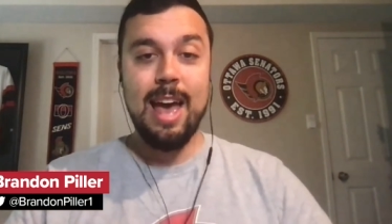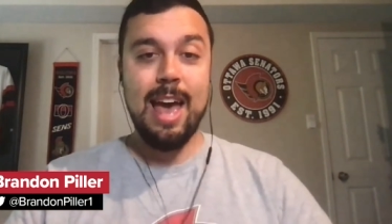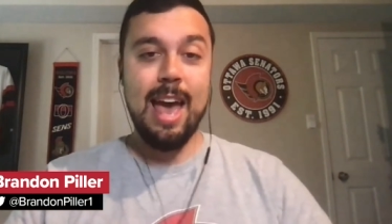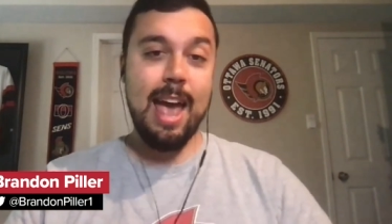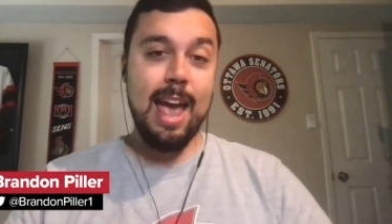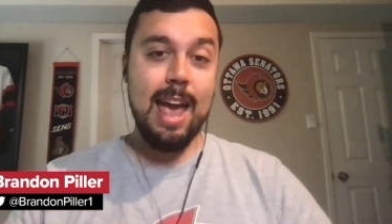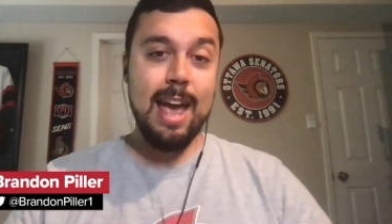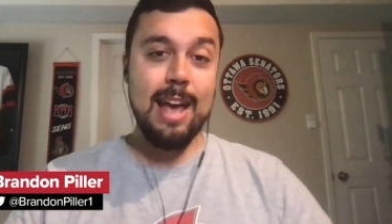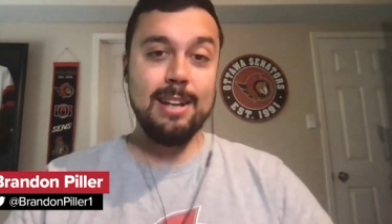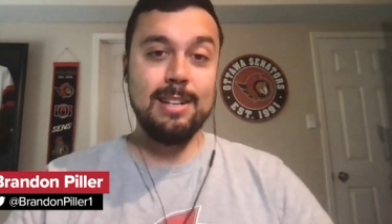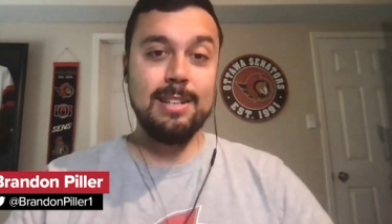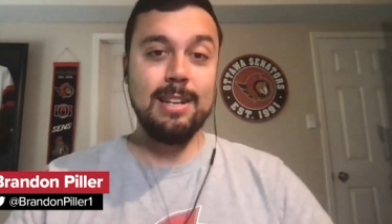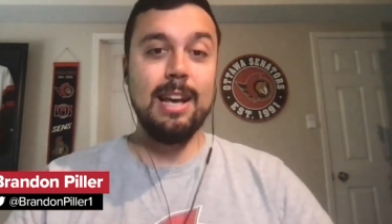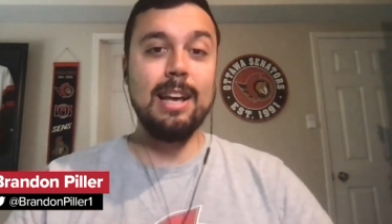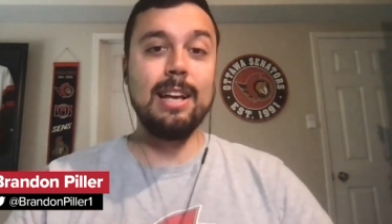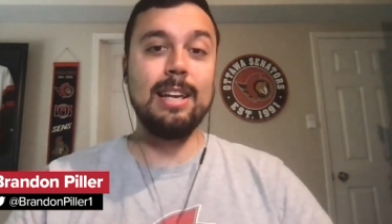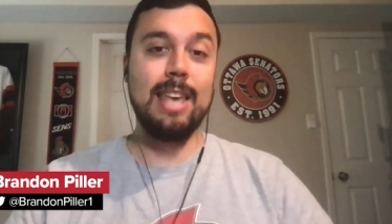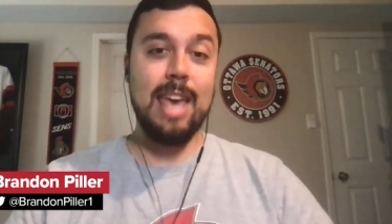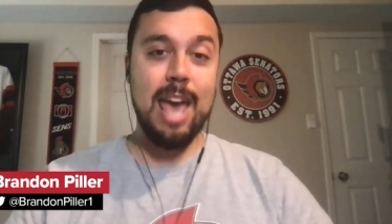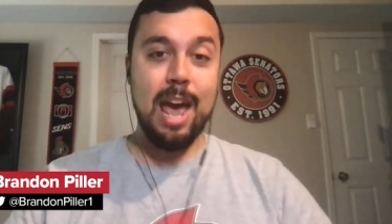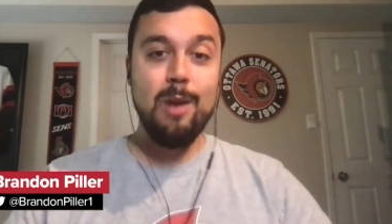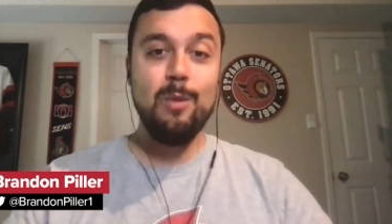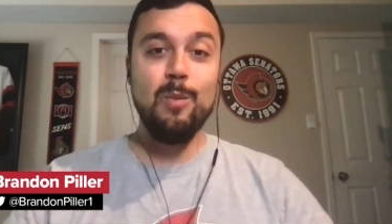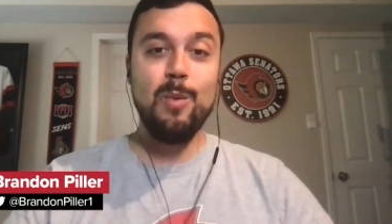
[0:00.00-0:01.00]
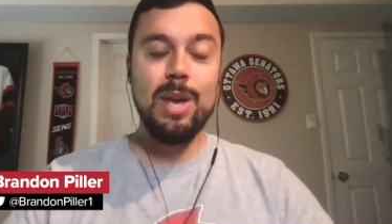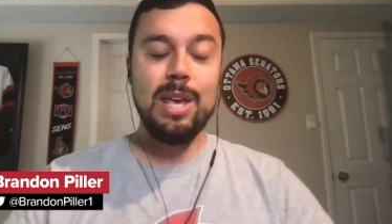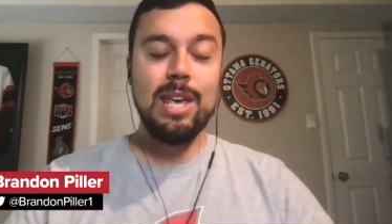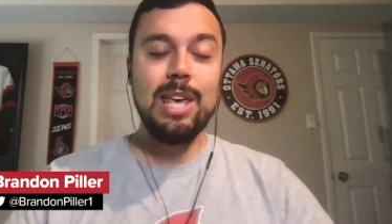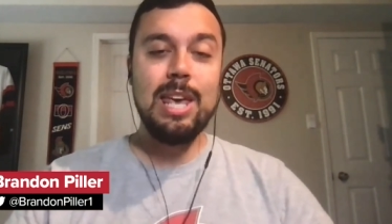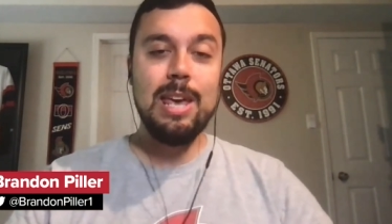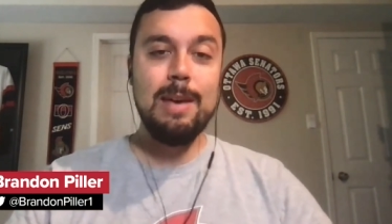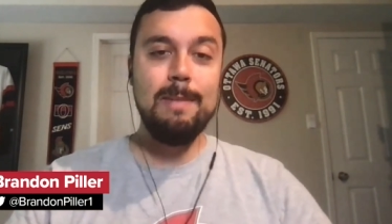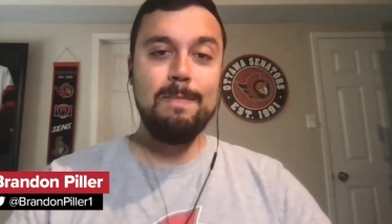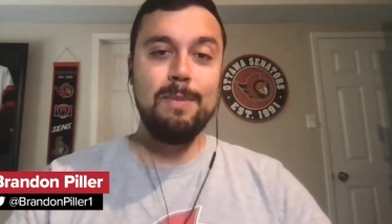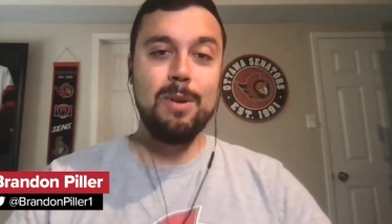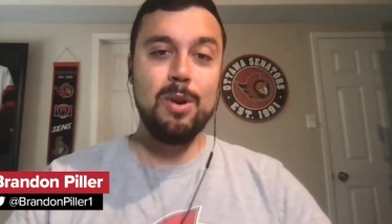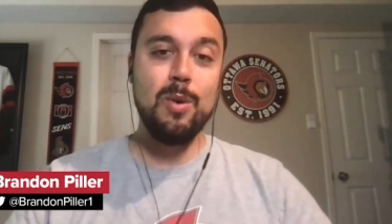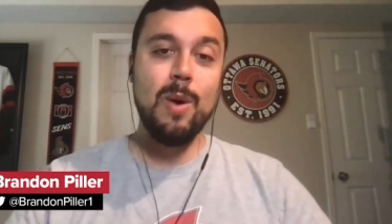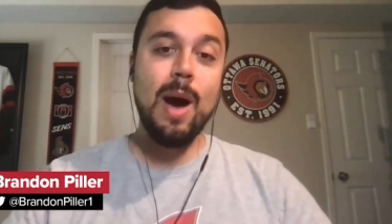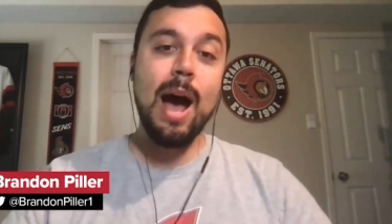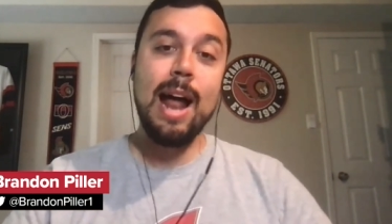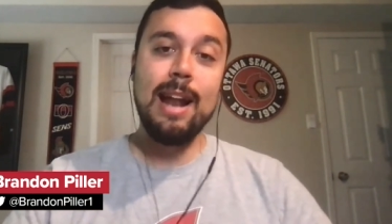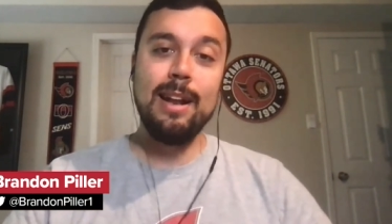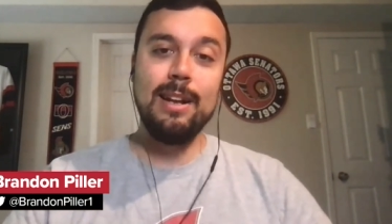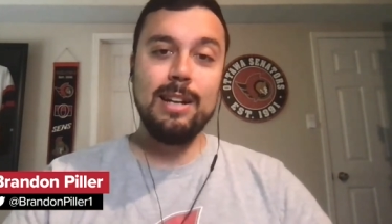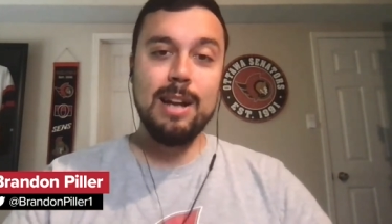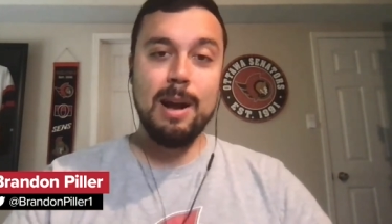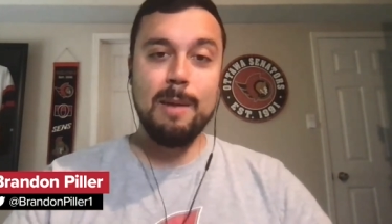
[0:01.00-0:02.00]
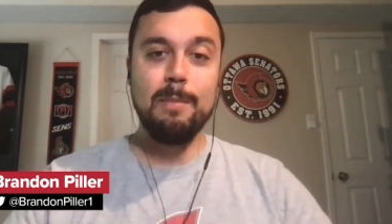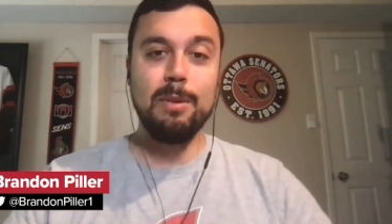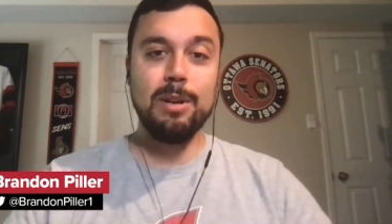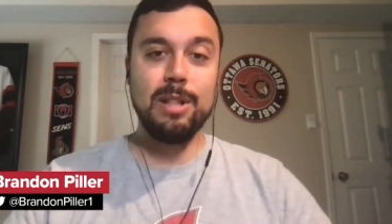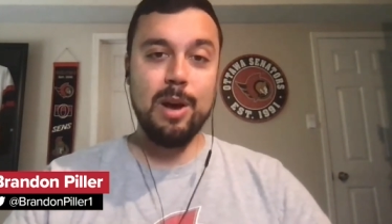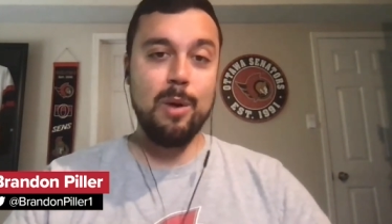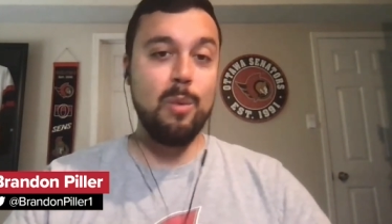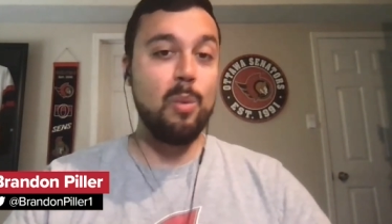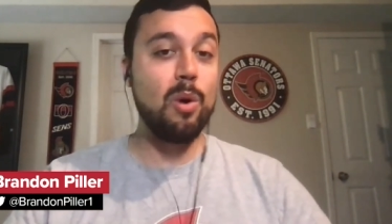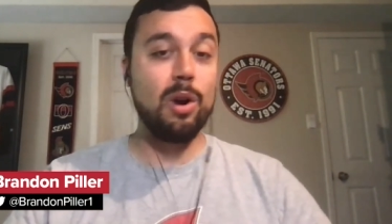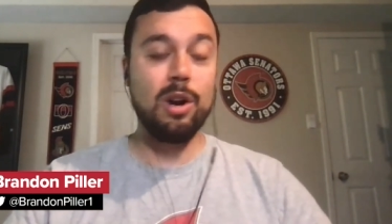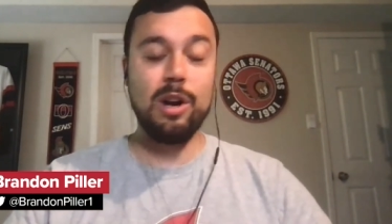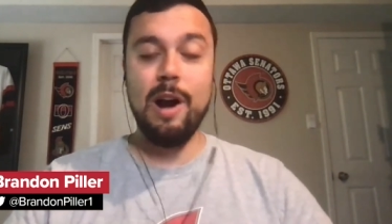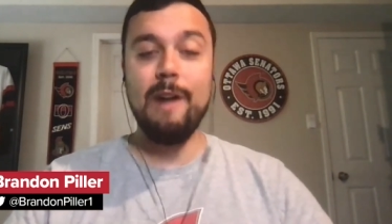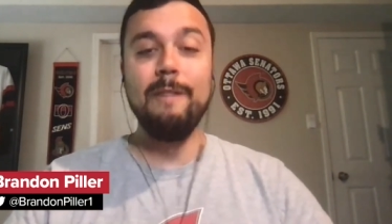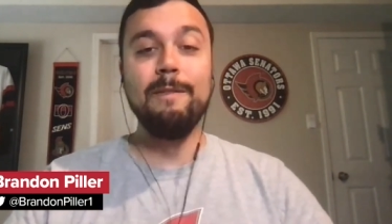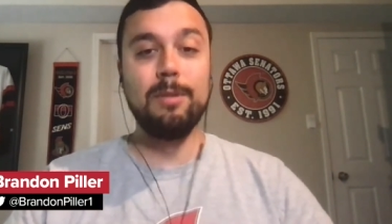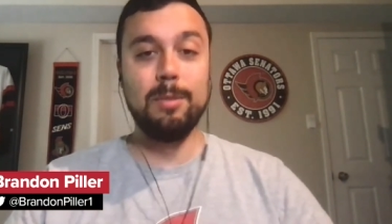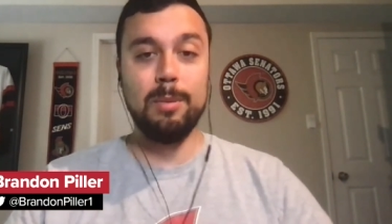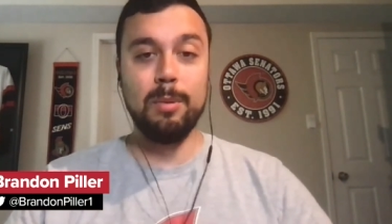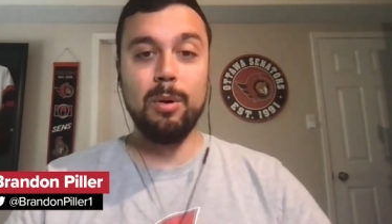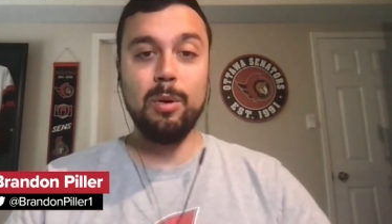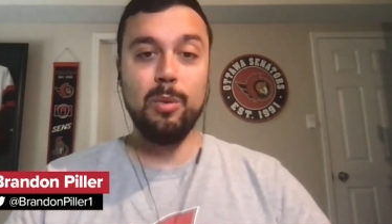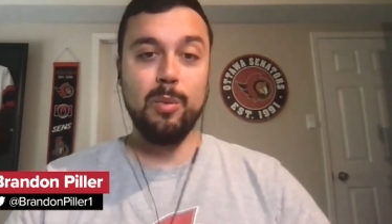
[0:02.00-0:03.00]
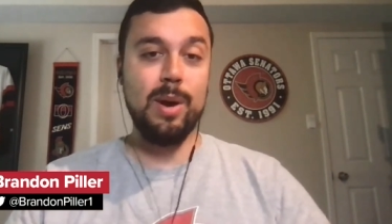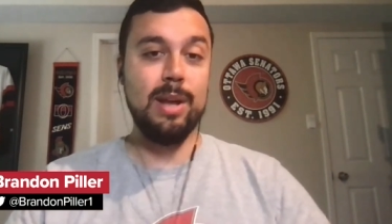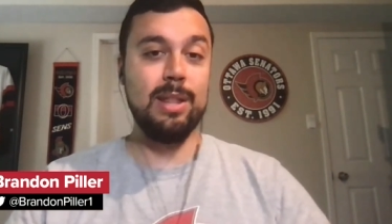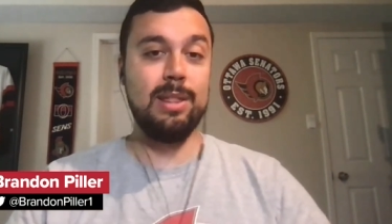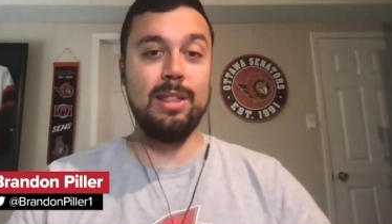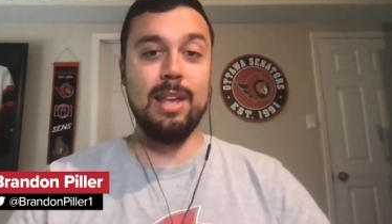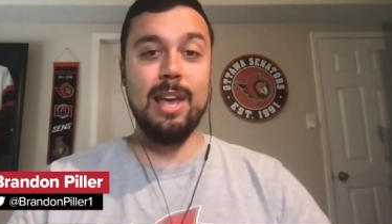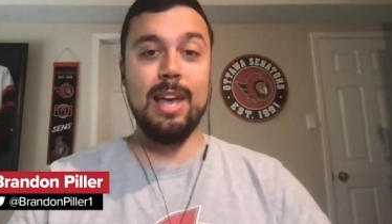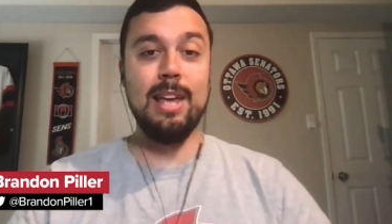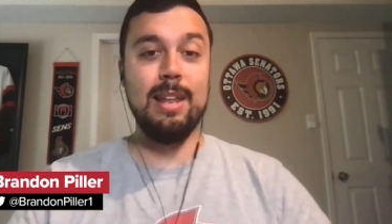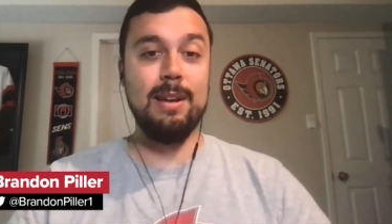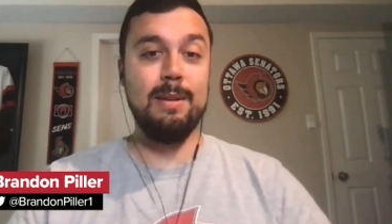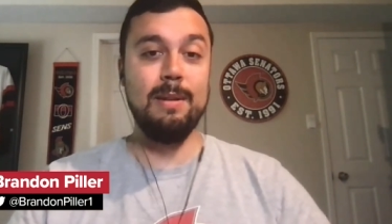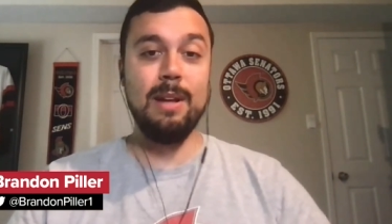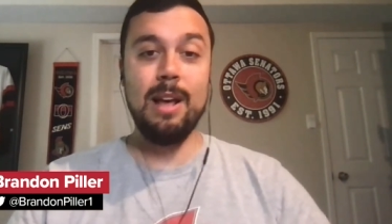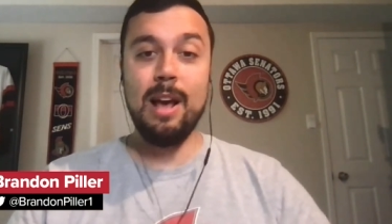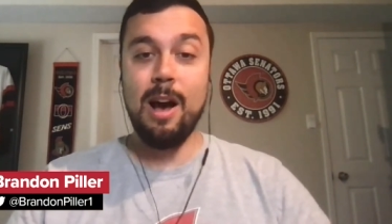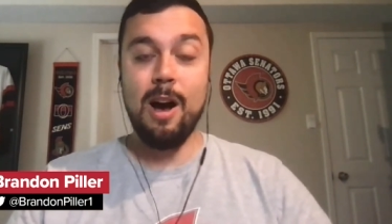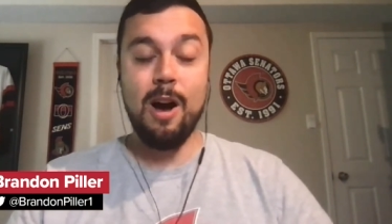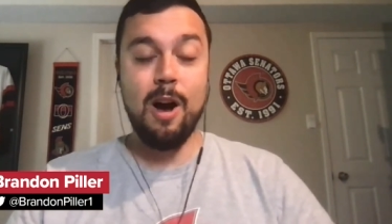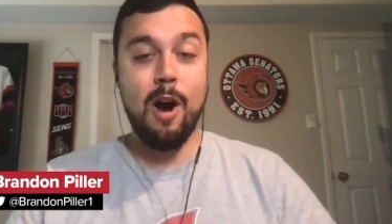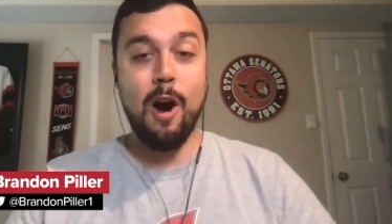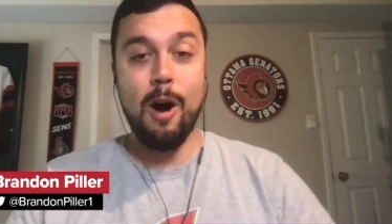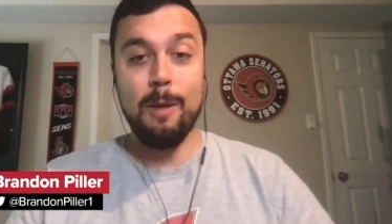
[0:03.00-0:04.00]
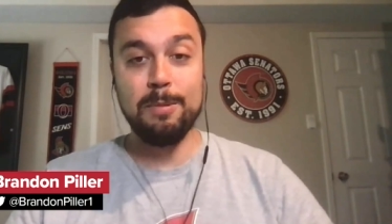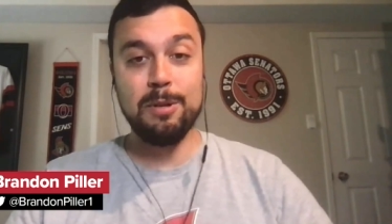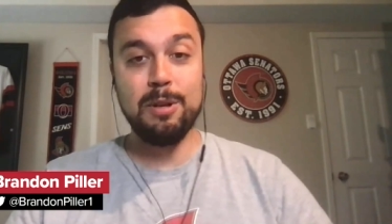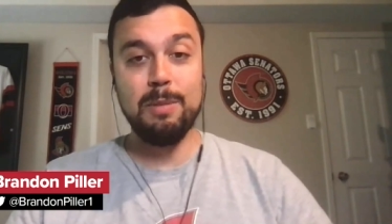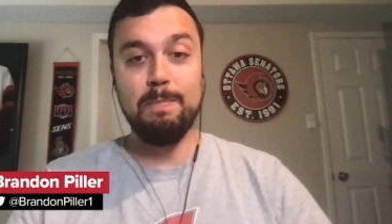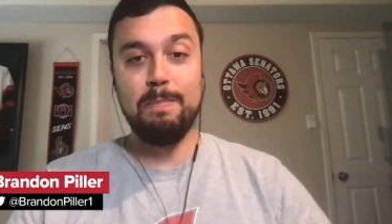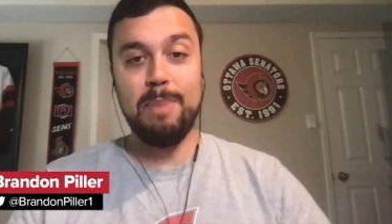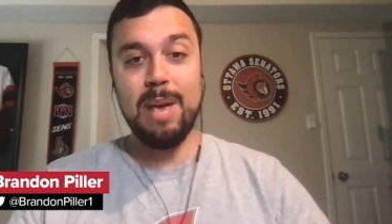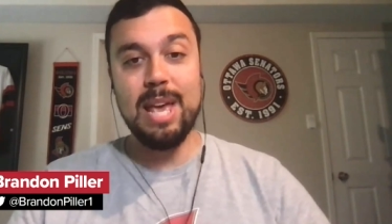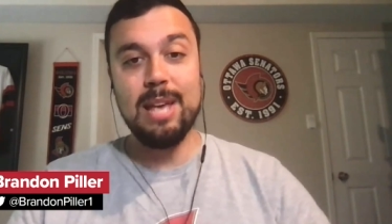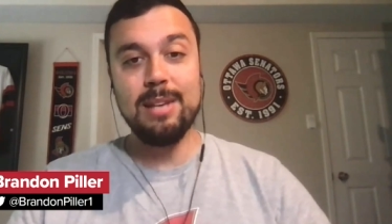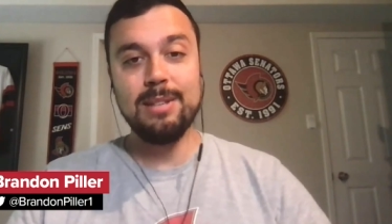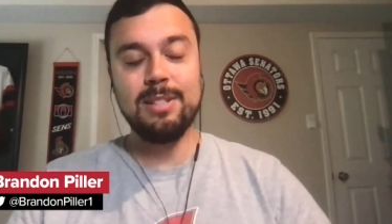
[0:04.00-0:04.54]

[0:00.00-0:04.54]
and can we keep you at a number that we're comfortable with in uh, option B?